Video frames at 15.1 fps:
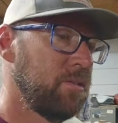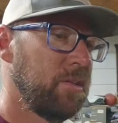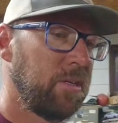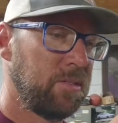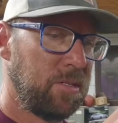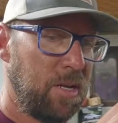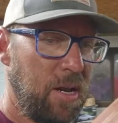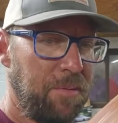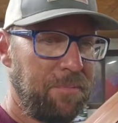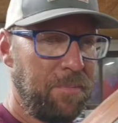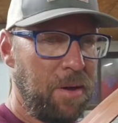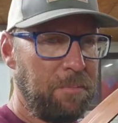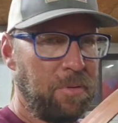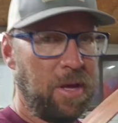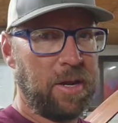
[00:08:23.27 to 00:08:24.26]
Like I said,
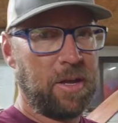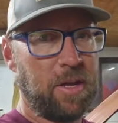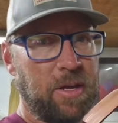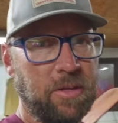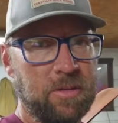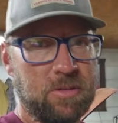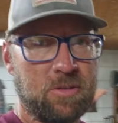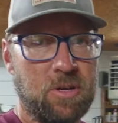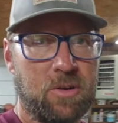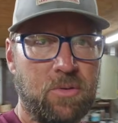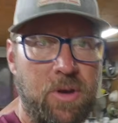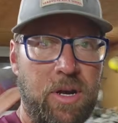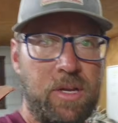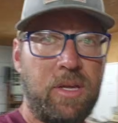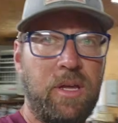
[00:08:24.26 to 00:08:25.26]
I'm planning on getting this truck
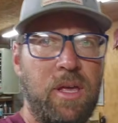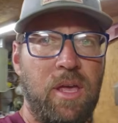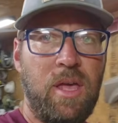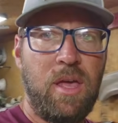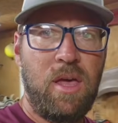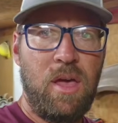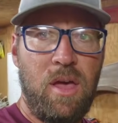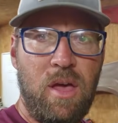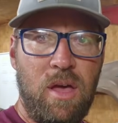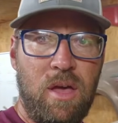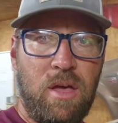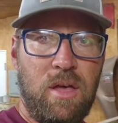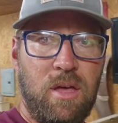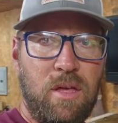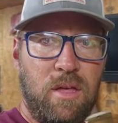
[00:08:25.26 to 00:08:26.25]
ready.
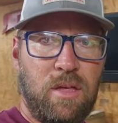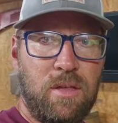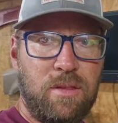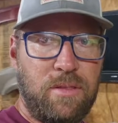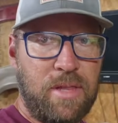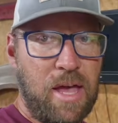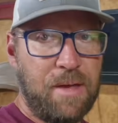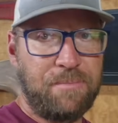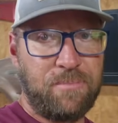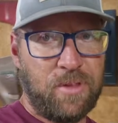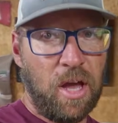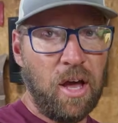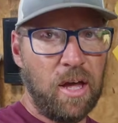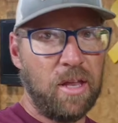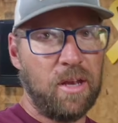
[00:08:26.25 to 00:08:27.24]
Not
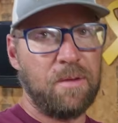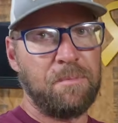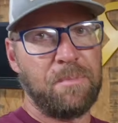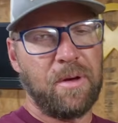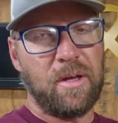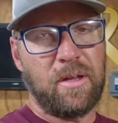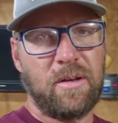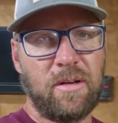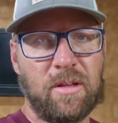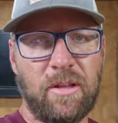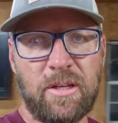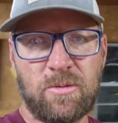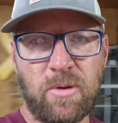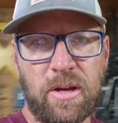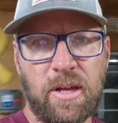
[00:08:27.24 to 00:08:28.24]
done, but at
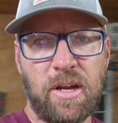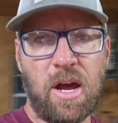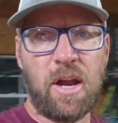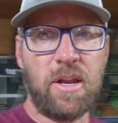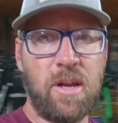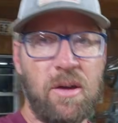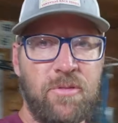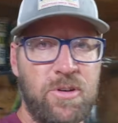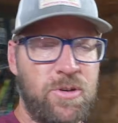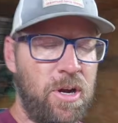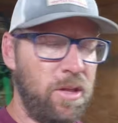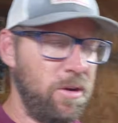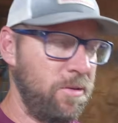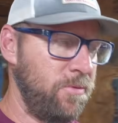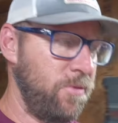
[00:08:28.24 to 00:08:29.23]
least ready to get on and off a
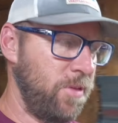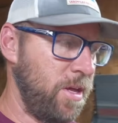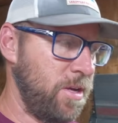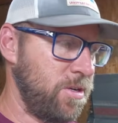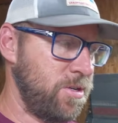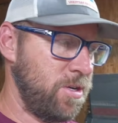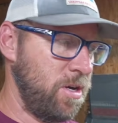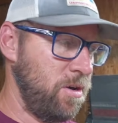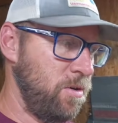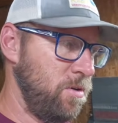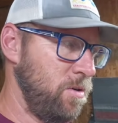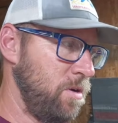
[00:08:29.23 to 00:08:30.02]
trailer for that show.